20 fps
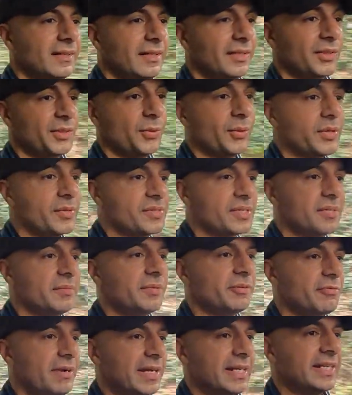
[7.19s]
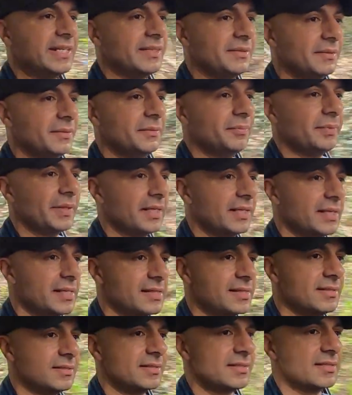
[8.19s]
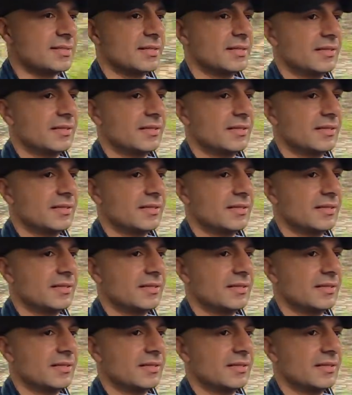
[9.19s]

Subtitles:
I thought it was going to be raining, but it isn't.